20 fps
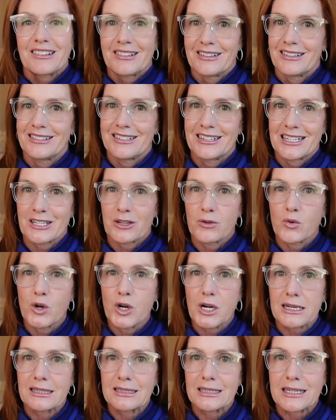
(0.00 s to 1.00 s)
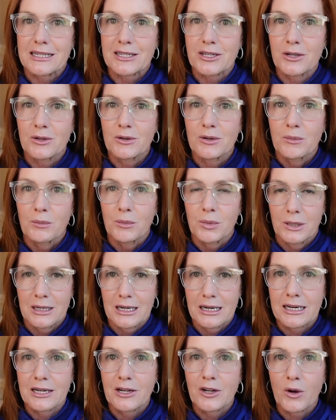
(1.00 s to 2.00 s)
It doesn't work unless you put
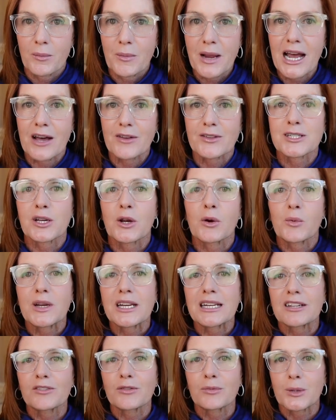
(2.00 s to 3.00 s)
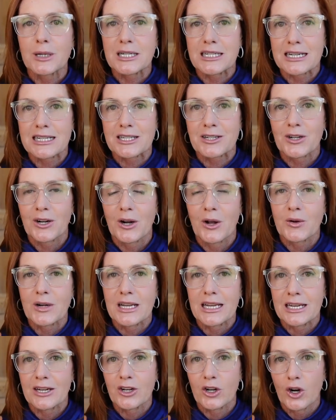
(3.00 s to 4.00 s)
it in your mouth. So we give progesterone
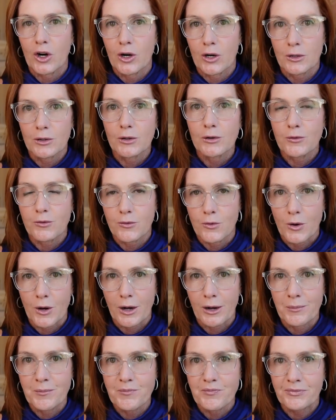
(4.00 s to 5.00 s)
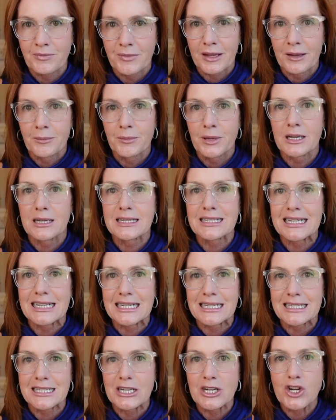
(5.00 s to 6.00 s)
in oral form because it
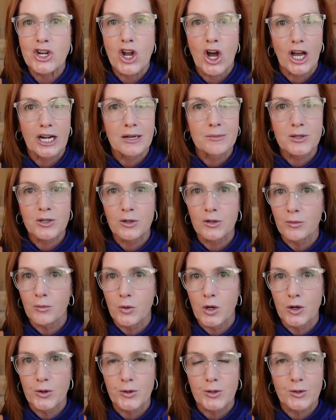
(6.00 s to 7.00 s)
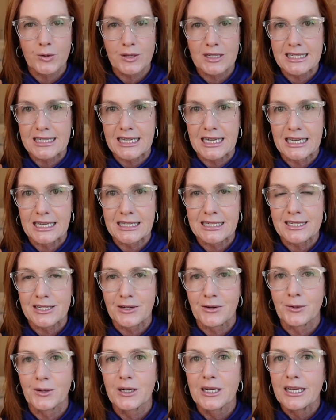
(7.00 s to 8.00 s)
is not absorbed well through the skin.
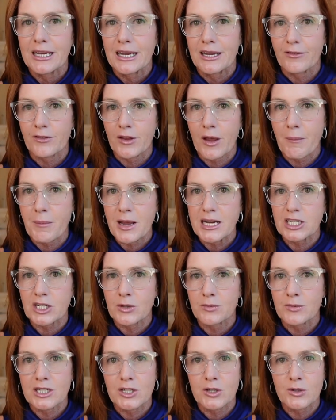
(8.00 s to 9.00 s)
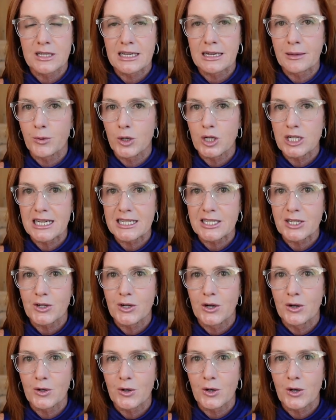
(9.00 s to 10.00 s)
So if that patient was using a
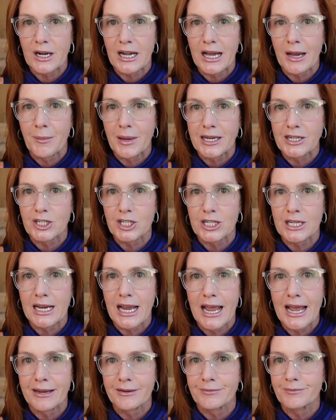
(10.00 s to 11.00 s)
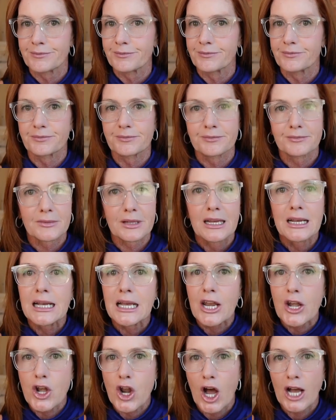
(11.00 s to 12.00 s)
progesterone cream and she had
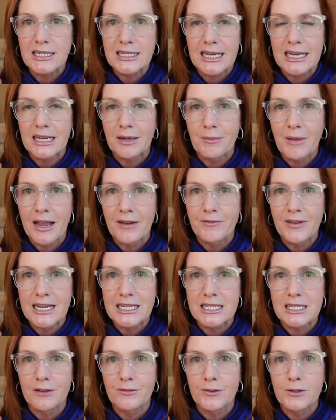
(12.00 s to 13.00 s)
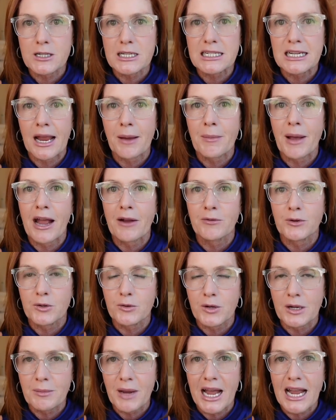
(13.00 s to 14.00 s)
not taken my advice the first time, I would
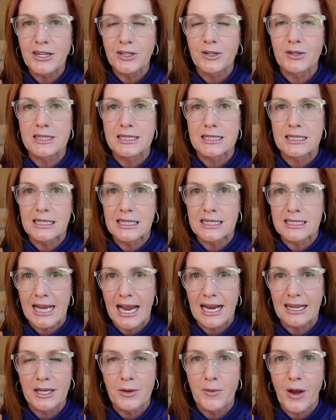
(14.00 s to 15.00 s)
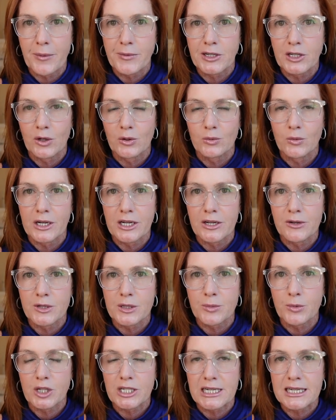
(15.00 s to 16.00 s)
remind her this is exactly why we don't want to
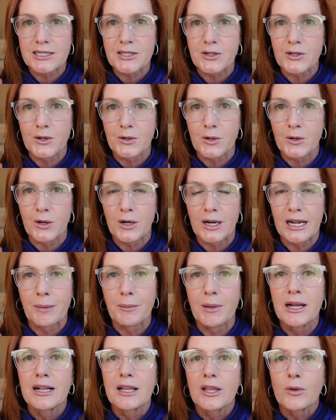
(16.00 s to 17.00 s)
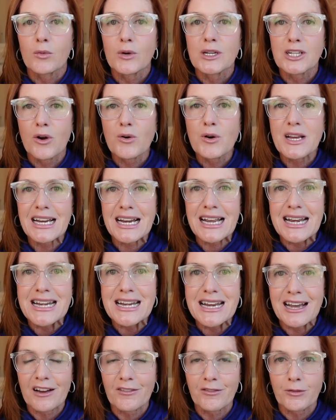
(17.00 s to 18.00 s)
use progesterone cream. We don't get
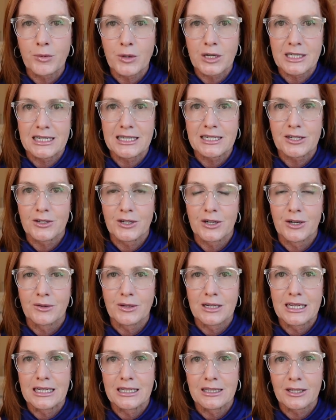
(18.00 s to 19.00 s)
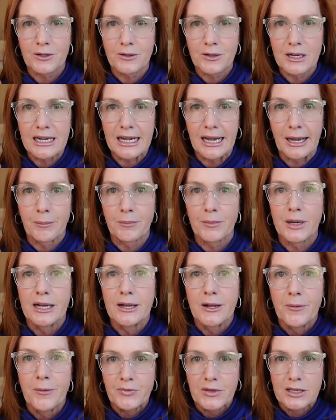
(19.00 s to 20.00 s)
enough progesterone in the cream
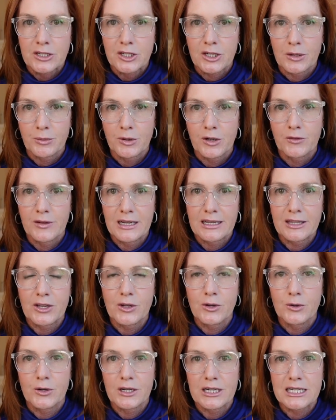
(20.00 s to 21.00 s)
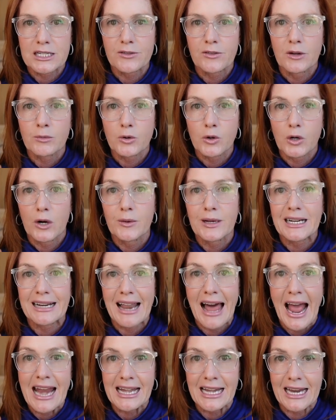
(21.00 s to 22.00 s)
to prevent the uterus from growing
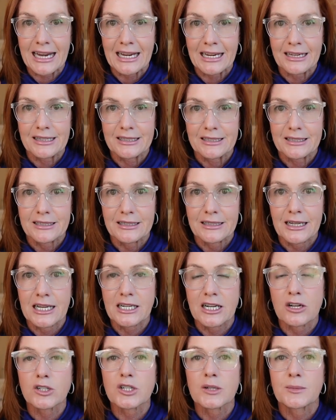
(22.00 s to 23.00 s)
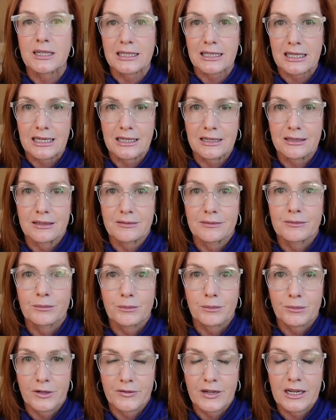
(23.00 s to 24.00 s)
lining and ultimately
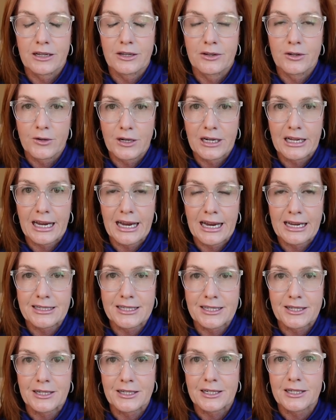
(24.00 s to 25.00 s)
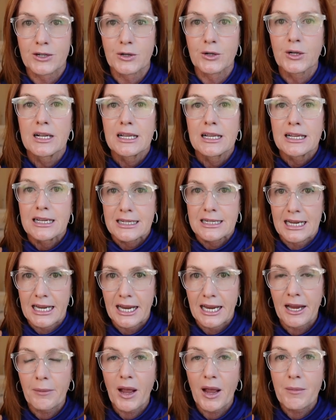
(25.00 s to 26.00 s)
prevent uterine cancer. So
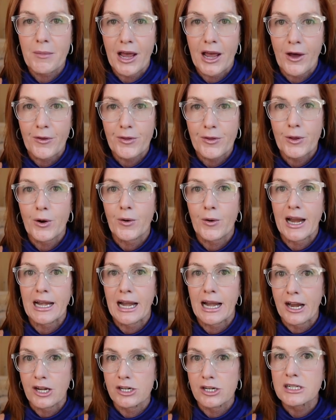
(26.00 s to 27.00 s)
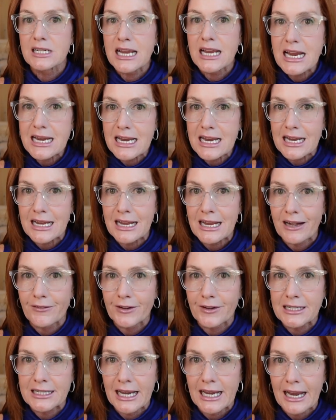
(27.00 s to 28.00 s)
taking it by mouth. All right, are you taking it
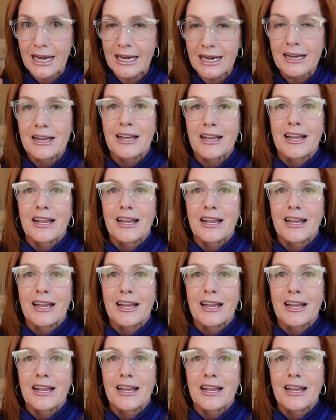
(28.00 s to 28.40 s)
every day?